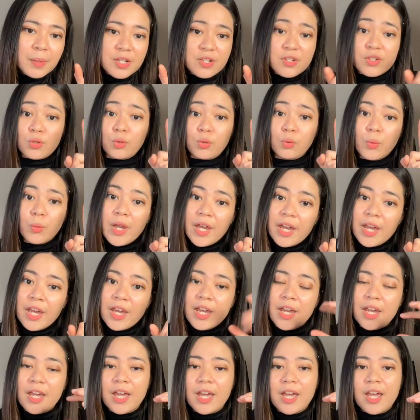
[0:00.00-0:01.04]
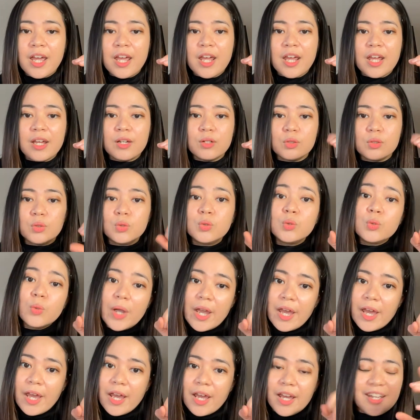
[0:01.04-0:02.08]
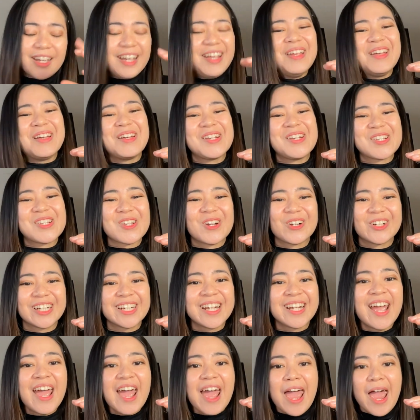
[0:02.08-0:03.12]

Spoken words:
it's ue, ue, sorry.